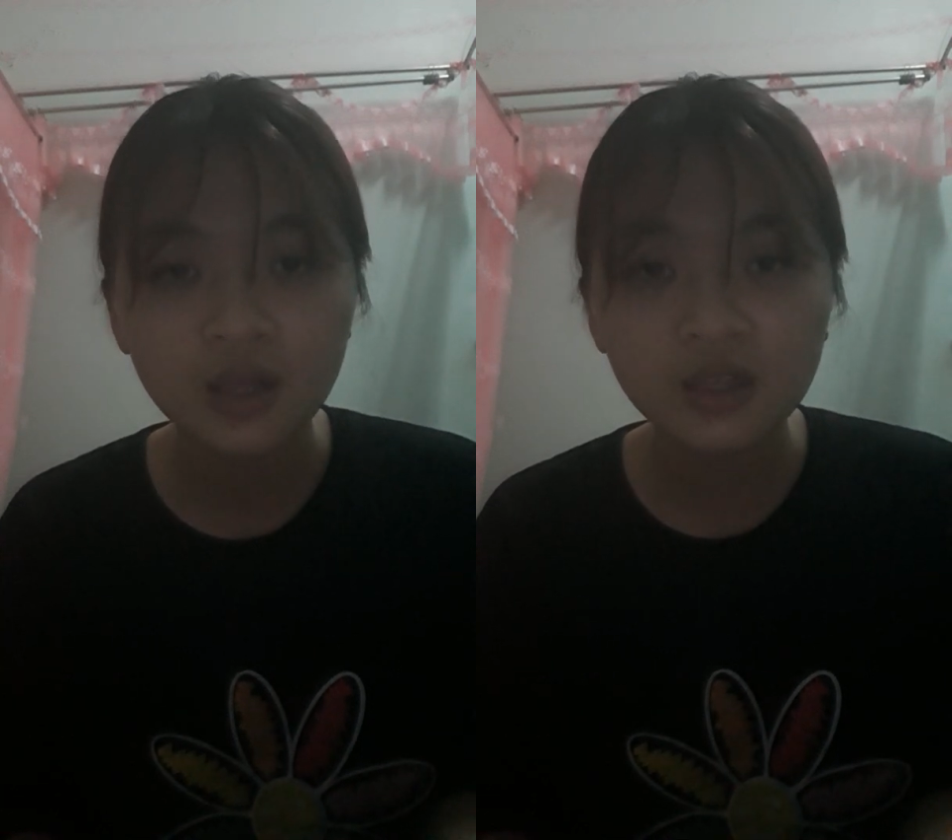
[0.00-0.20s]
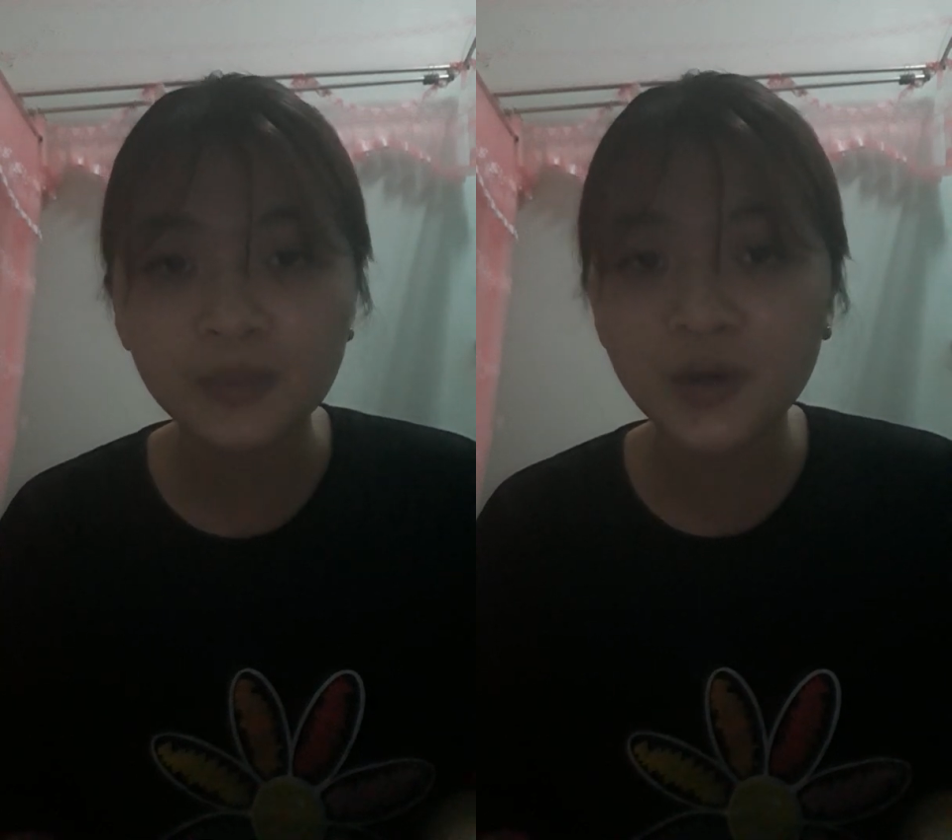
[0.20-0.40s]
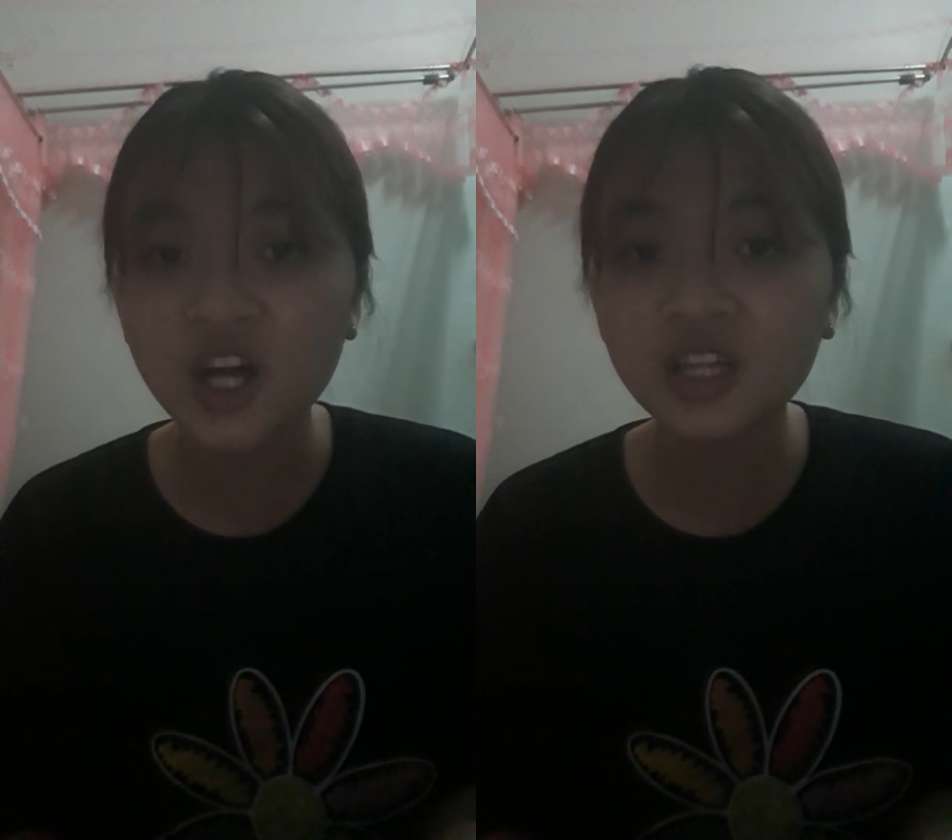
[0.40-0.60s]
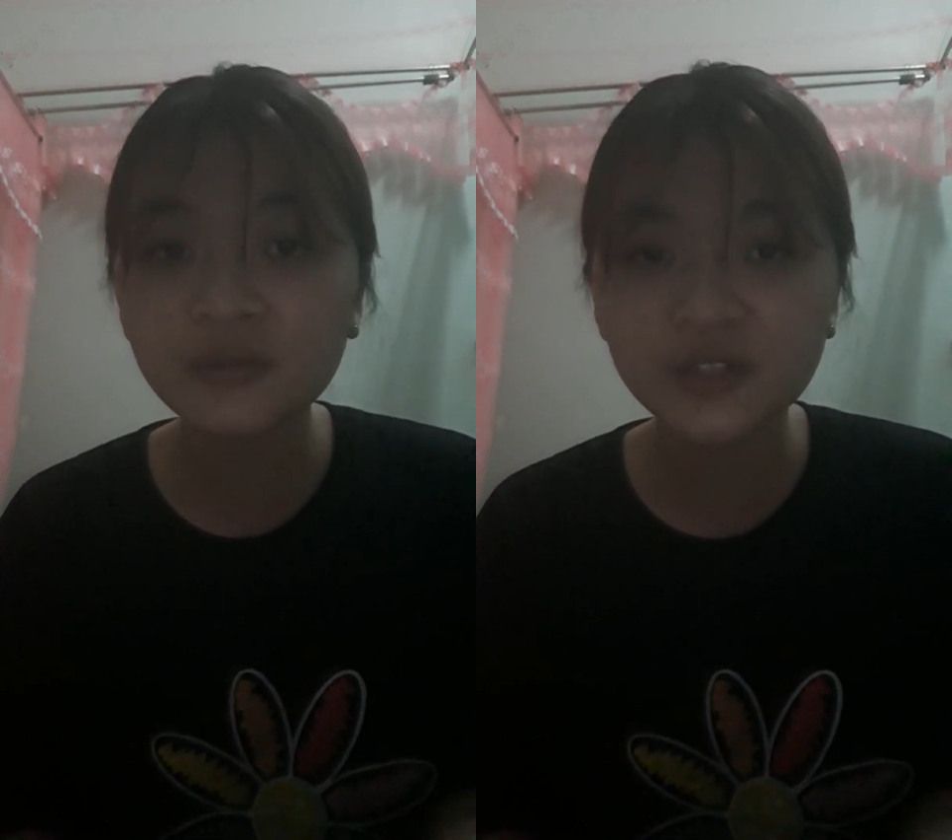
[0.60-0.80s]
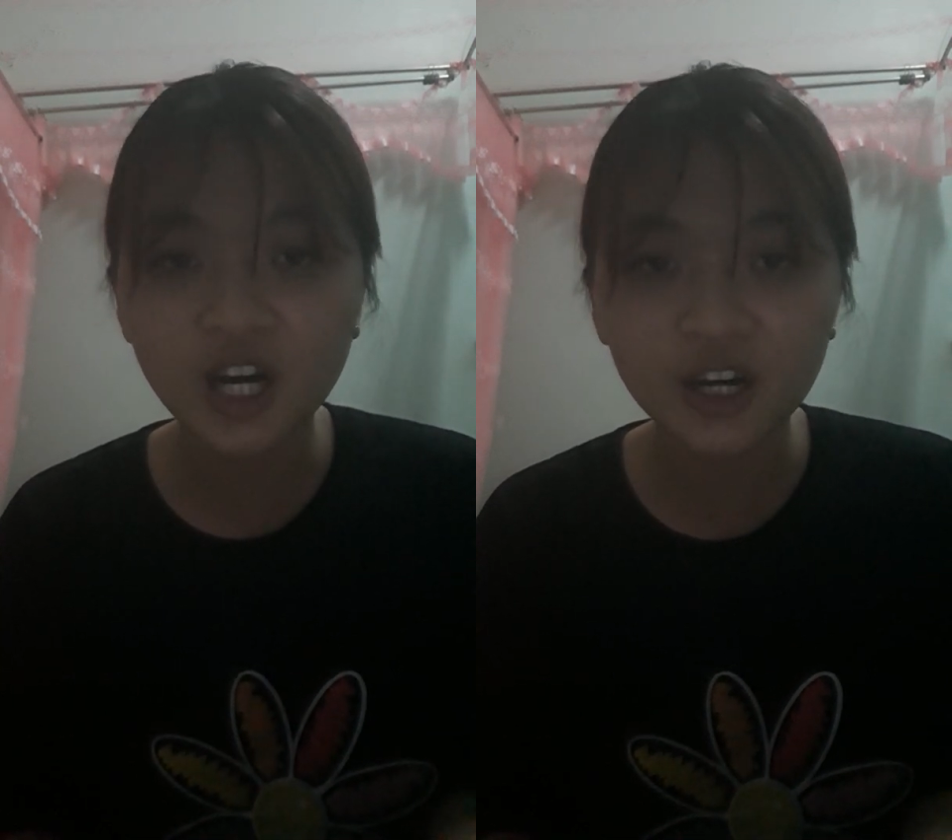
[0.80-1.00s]
The
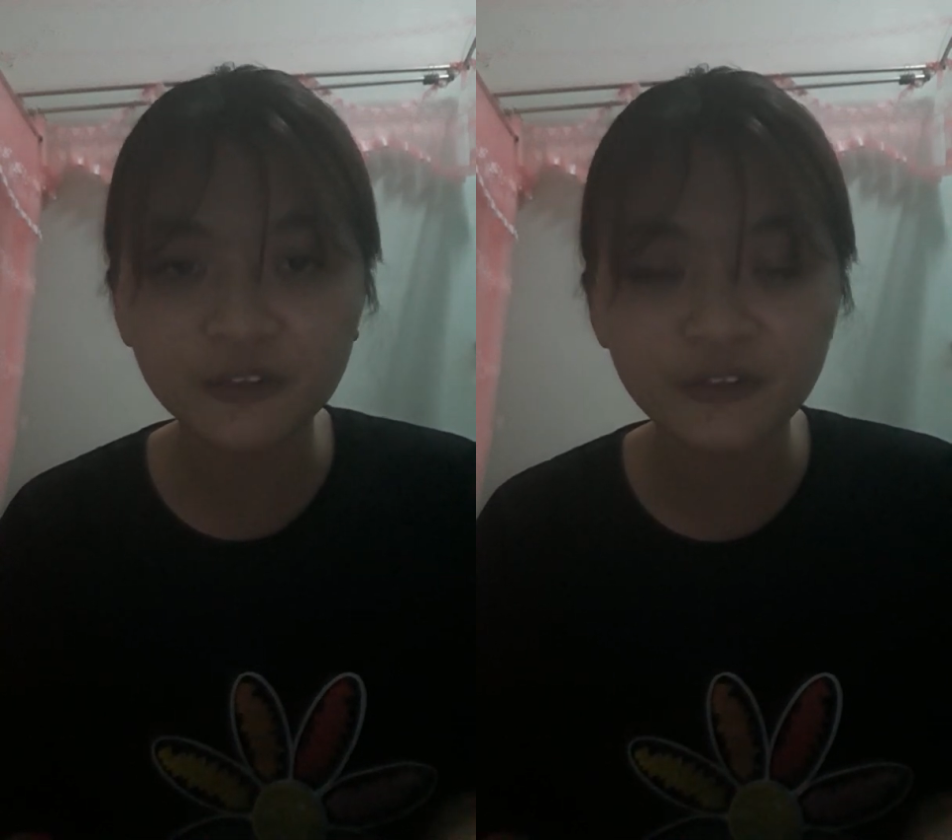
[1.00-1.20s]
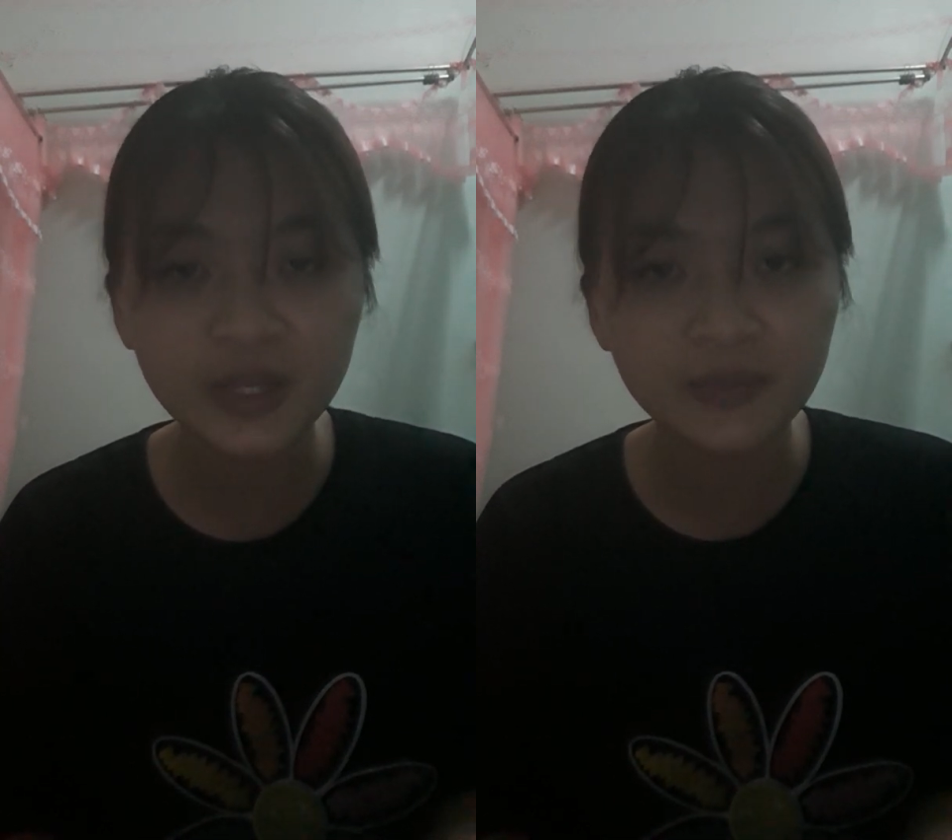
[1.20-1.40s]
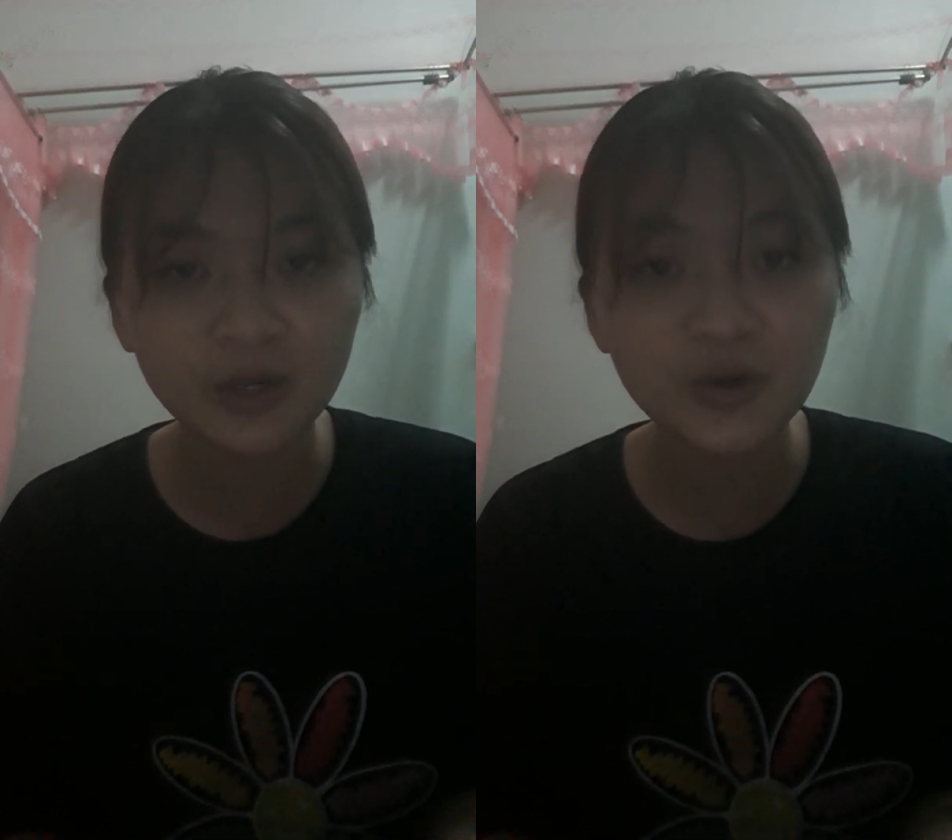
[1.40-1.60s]
problem comes if the